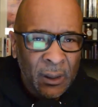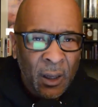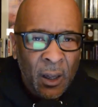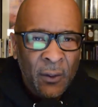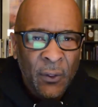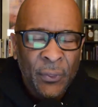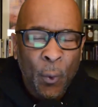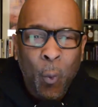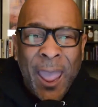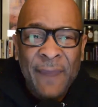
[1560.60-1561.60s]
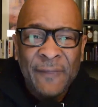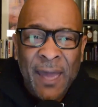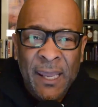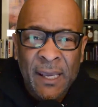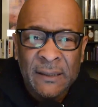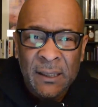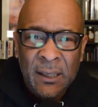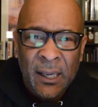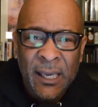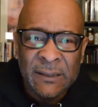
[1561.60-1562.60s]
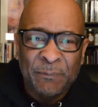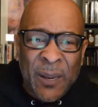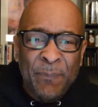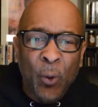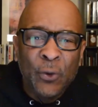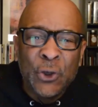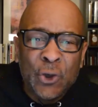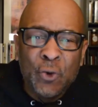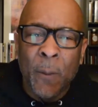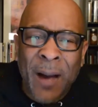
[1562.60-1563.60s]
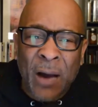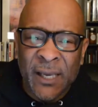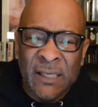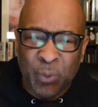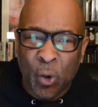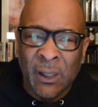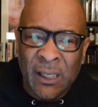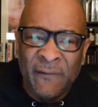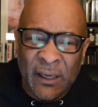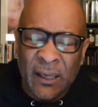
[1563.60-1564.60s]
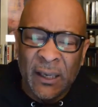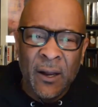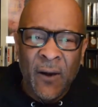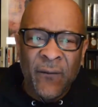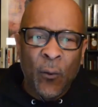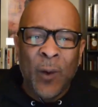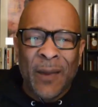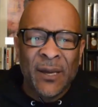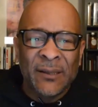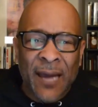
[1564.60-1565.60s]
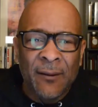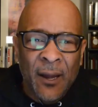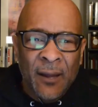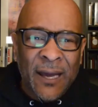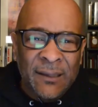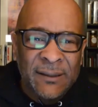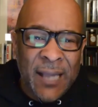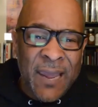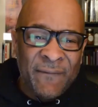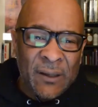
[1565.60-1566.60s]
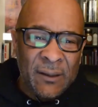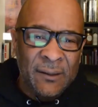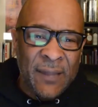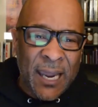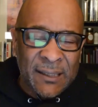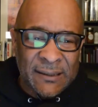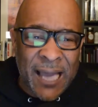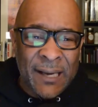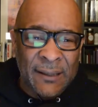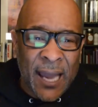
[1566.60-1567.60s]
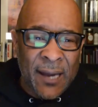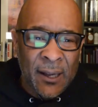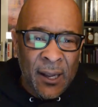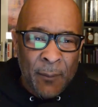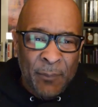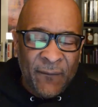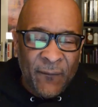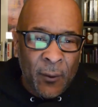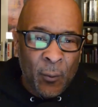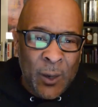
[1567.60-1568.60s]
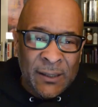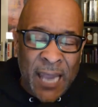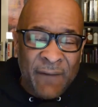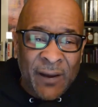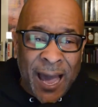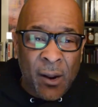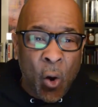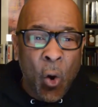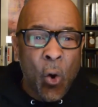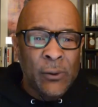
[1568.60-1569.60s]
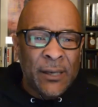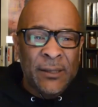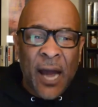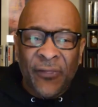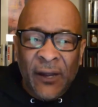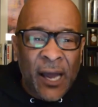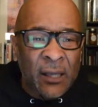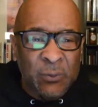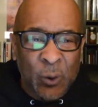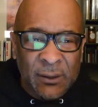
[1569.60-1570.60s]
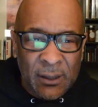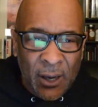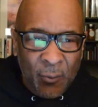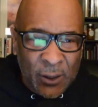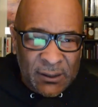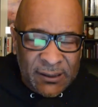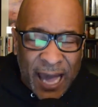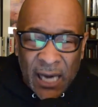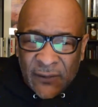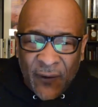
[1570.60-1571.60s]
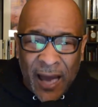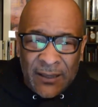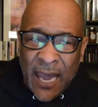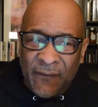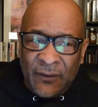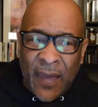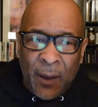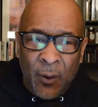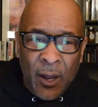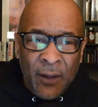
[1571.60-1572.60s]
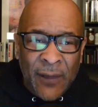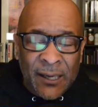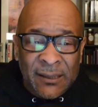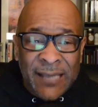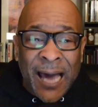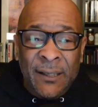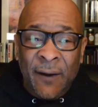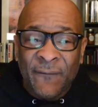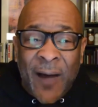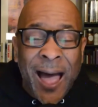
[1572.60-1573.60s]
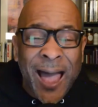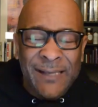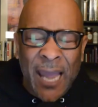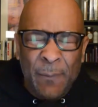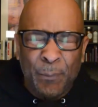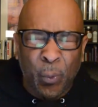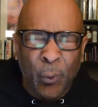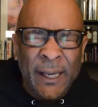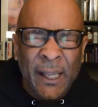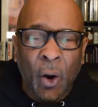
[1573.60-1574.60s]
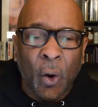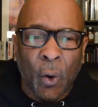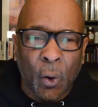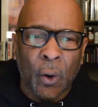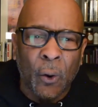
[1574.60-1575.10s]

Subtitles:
the way that his people knew about his proclivity for women, that David, they decided that when David got old and nothing else would satisfy David, they decided to find a pretty girl